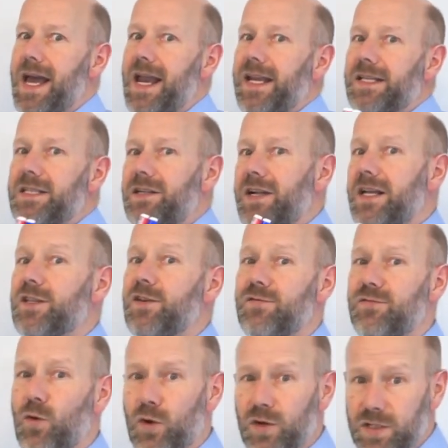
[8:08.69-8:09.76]
an interacting
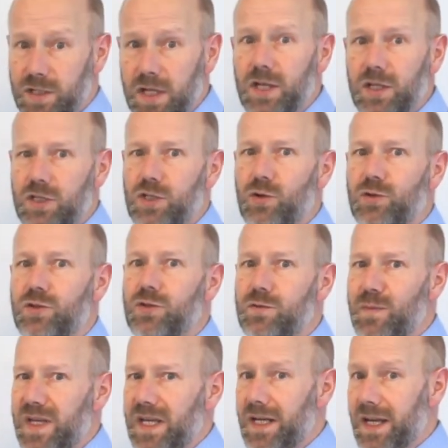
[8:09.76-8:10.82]
force, so to
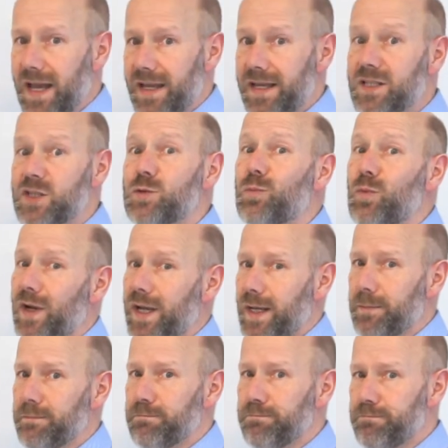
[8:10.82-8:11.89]
speak, like a spring.